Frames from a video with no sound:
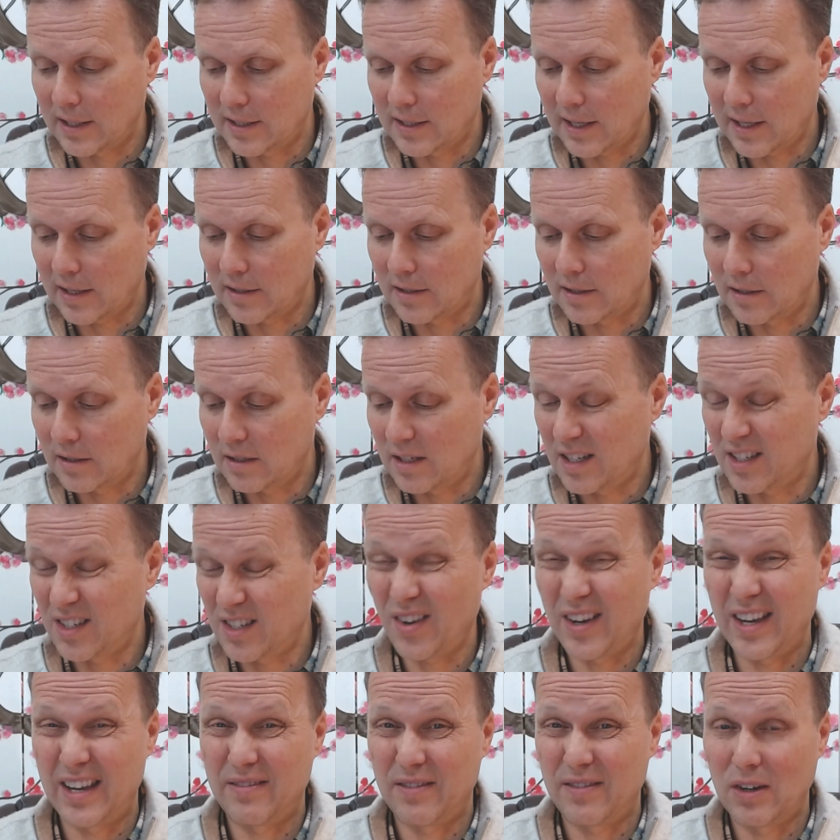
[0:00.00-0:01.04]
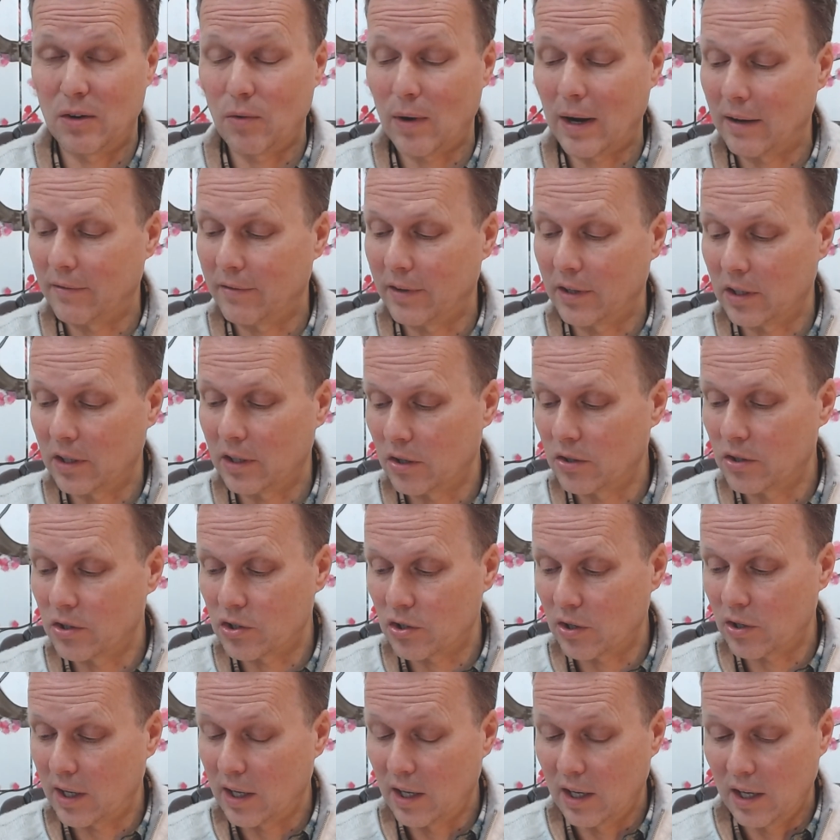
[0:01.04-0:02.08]
sentence, it's not even a relevant
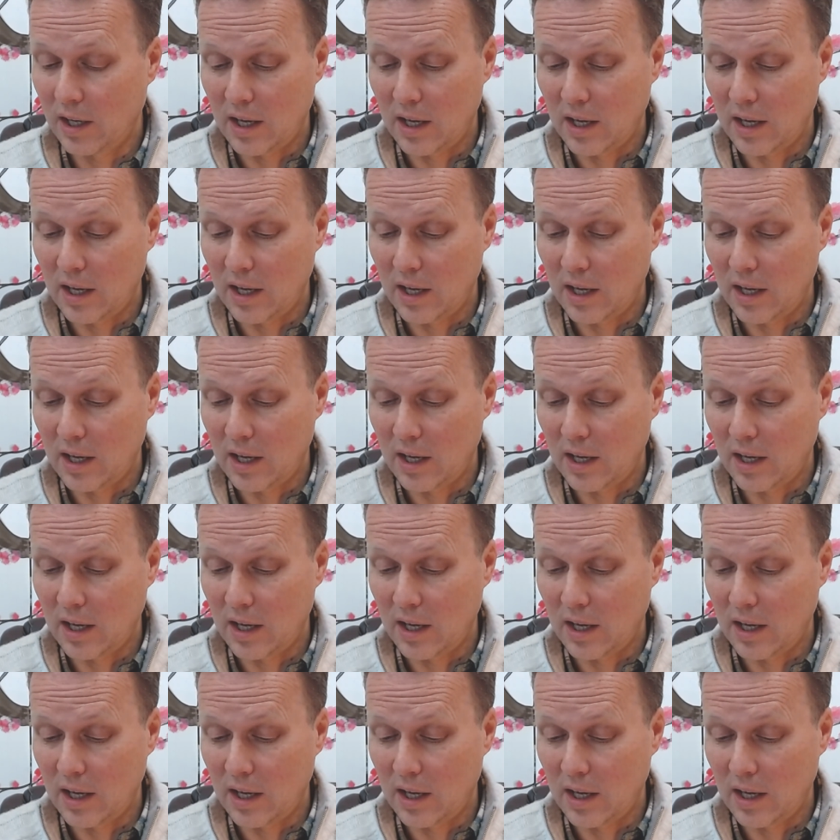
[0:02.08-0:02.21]
country,